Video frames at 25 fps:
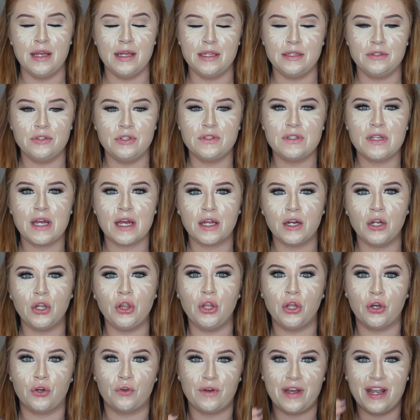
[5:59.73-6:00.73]
It's just not going to
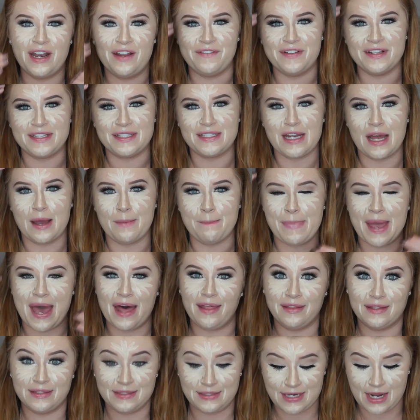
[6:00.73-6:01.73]
look right if it's not
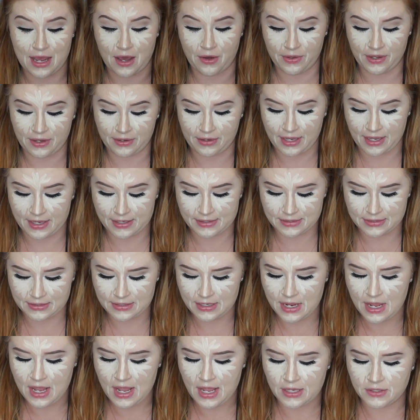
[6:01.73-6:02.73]
balanced out, I
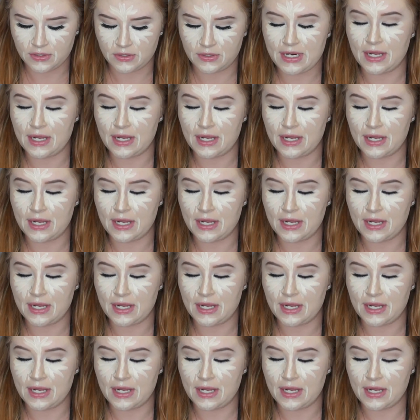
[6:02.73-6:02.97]
guess. So